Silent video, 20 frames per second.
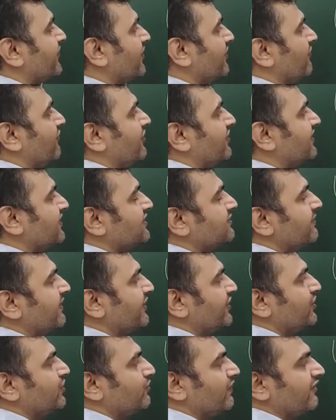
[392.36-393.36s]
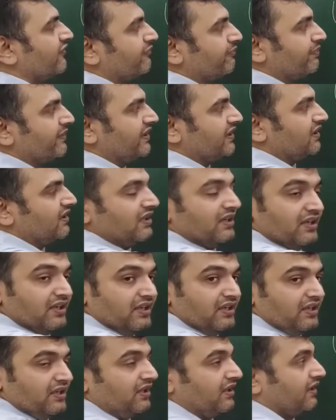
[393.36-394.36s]
What is my UFP?
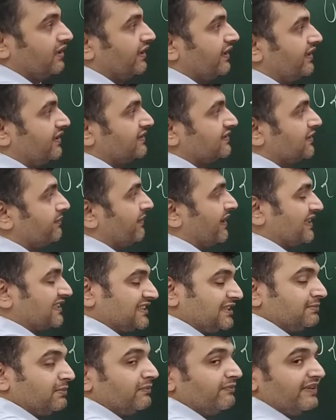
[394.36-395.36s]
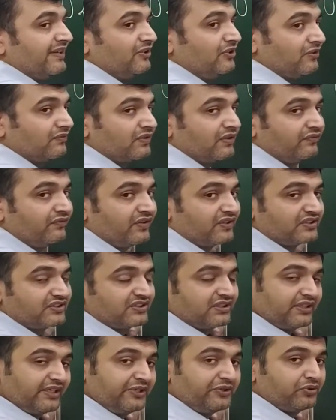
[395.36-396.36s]
It is the maximum value of the
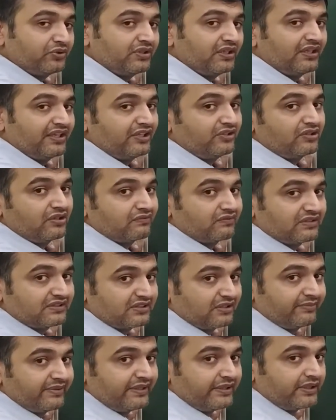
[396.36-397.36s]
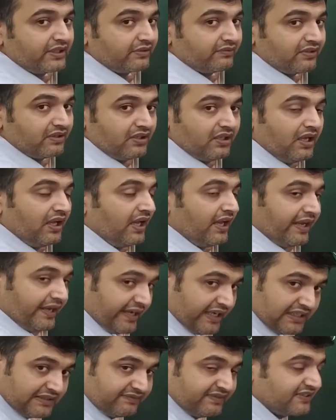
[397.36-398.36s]
function into the length of the subinterval.
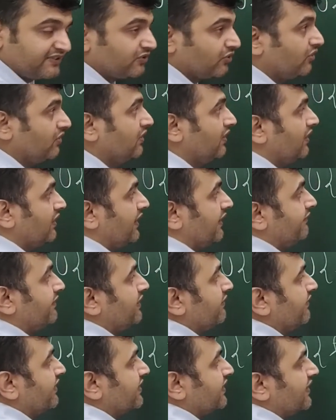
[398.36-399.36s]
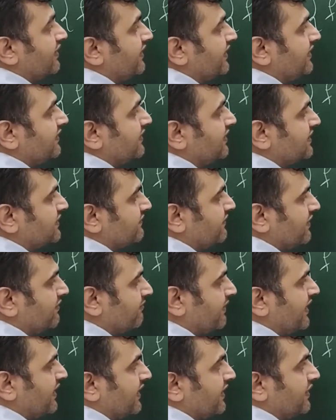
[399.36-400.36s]
As we saw, everywhere the length is 1
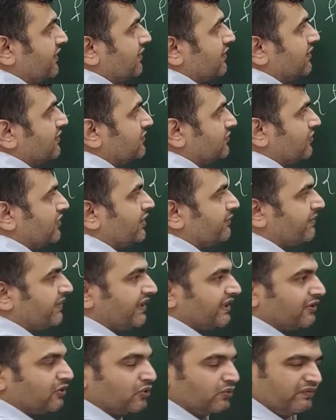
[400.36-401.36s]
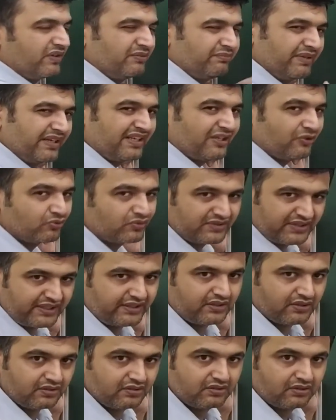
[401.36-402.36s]
by n. So let me take out 1 by n
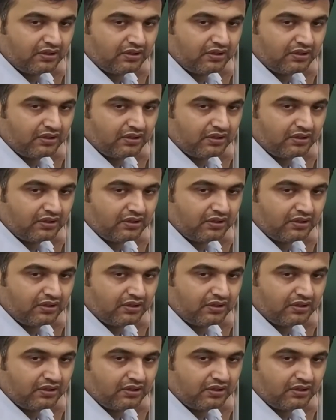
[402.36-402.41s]
outside.